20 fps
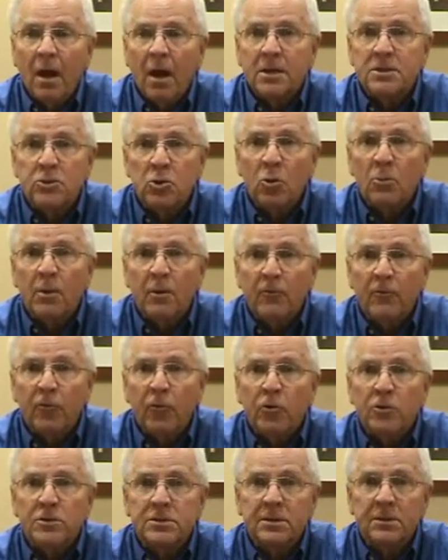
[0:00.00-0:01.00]
I sold my
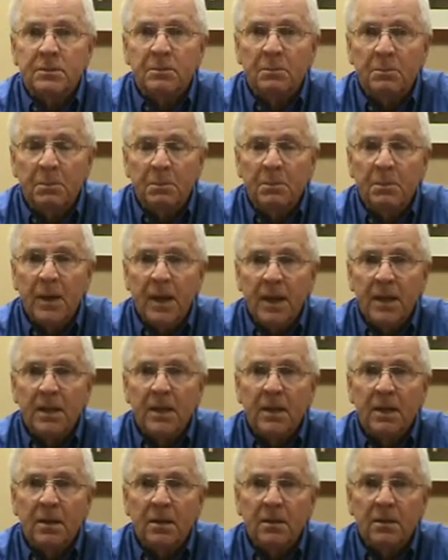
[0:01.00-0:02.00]
first
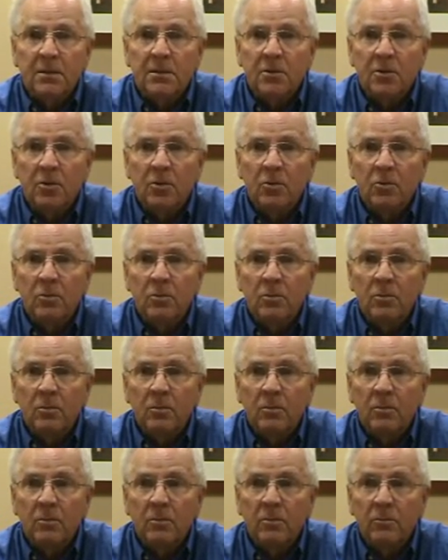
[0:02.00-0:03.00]
painting to
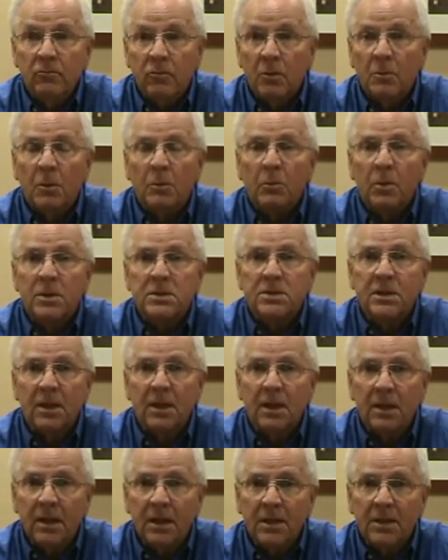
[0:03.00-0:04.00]
former
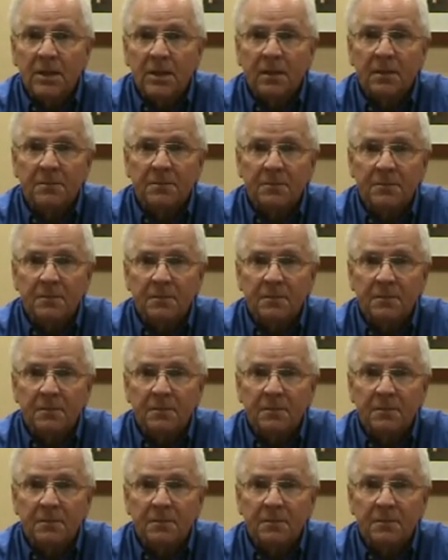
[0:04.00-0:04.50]
President Clinton.